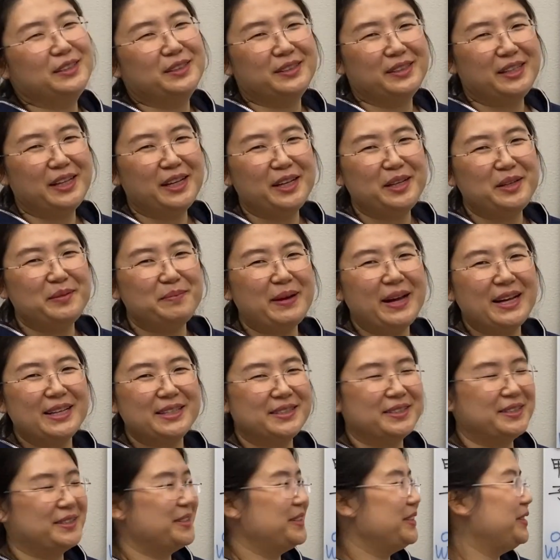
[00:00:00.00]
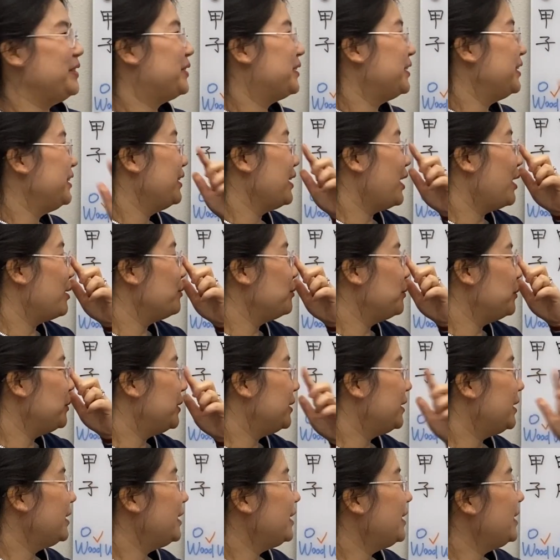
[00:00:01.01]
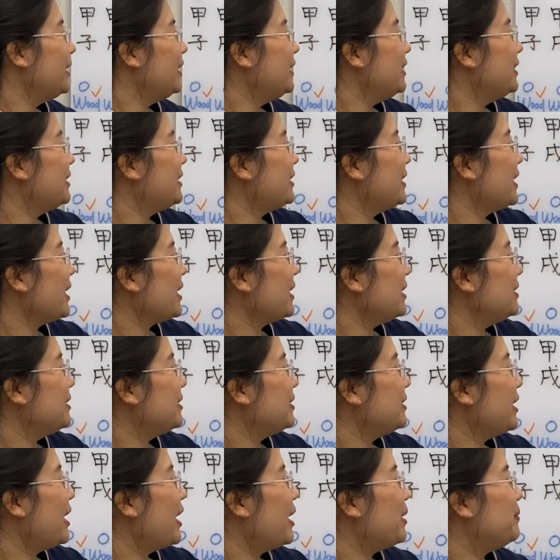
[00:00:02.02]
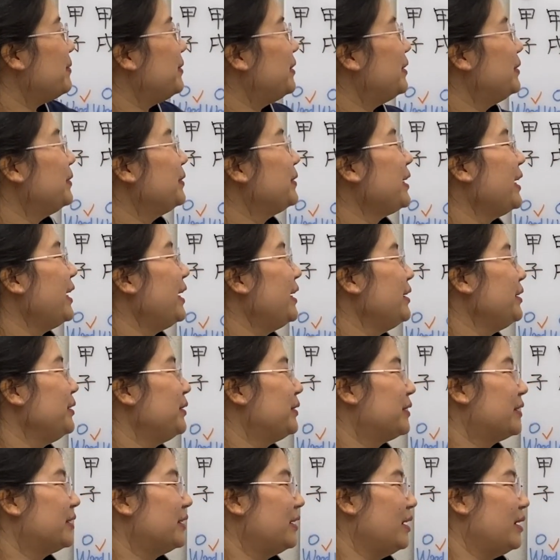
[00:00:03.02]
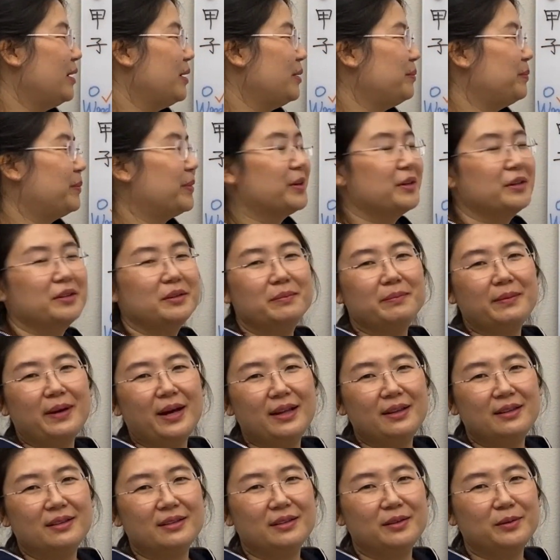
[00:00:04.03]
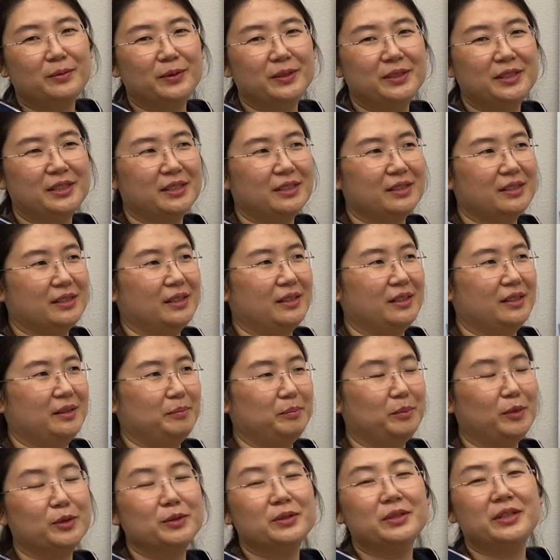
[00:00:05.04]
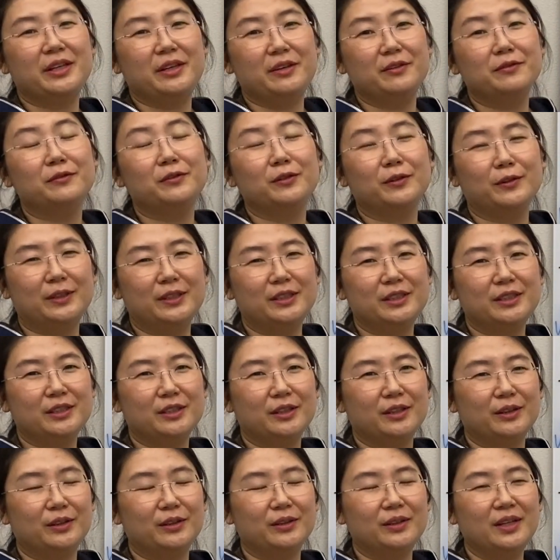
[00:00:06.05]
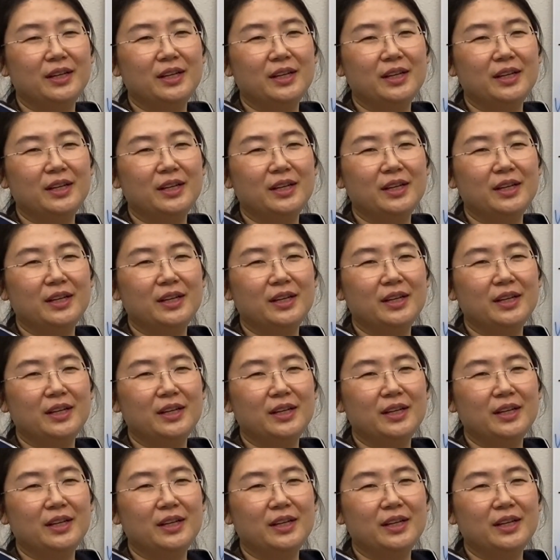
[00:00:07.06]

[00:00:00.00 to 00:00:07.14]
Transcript: your daily master, your Yang Wood. Second step, look at your birth month, which is the most influential